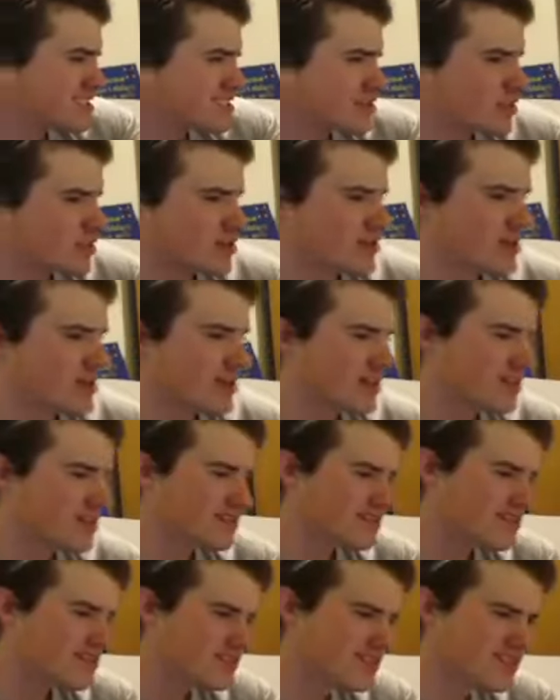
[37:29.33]
Look at that.
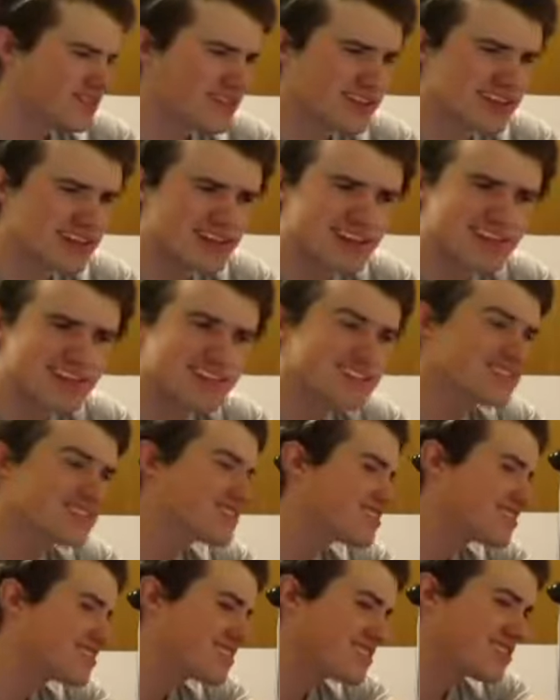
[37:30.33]
Look at that.
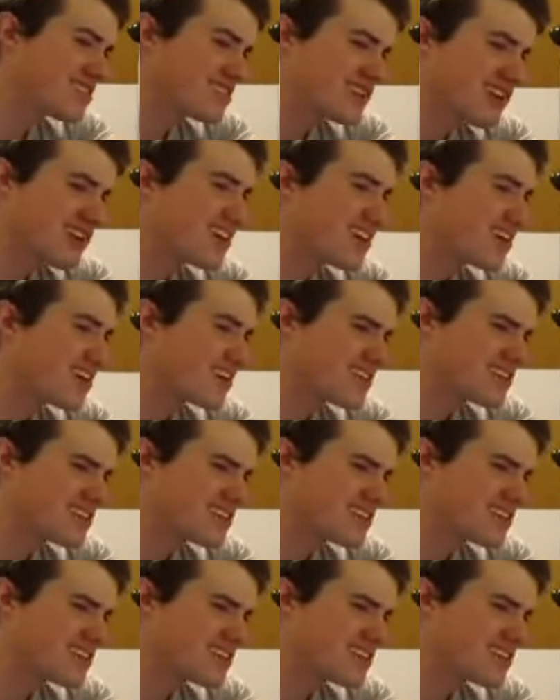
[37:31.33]
Hey.